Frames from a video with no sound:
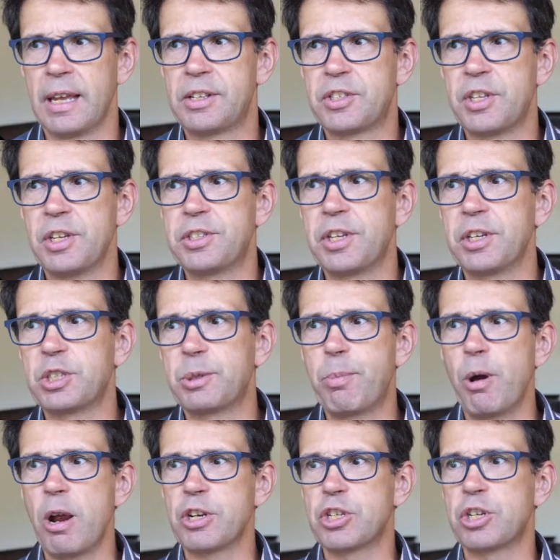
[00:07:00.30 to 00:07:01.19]
It's this
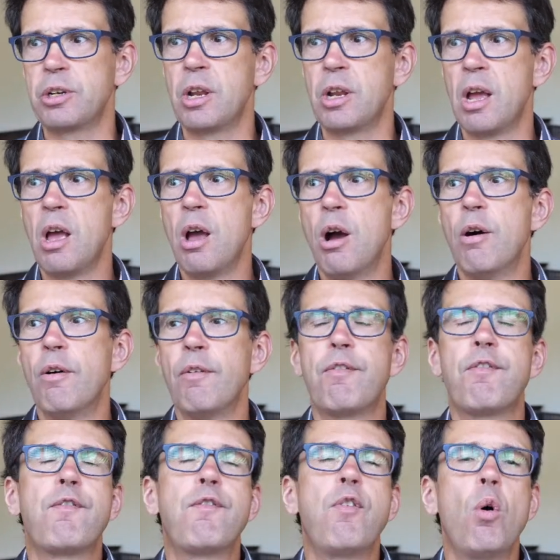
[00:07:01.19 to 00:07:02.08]
expression,
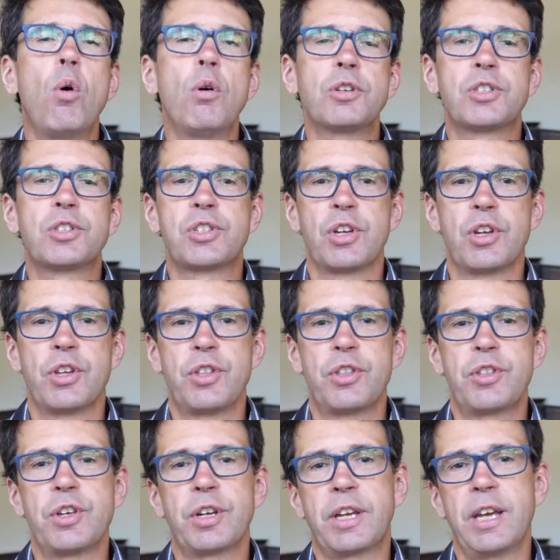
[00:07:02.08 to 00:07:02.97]
force
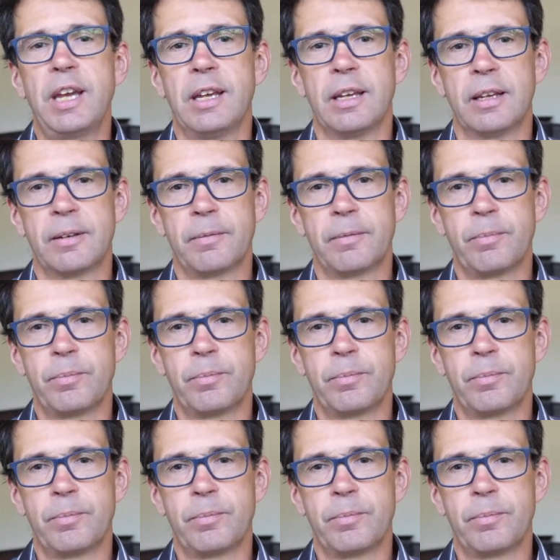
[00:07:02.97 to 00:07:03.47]
the king.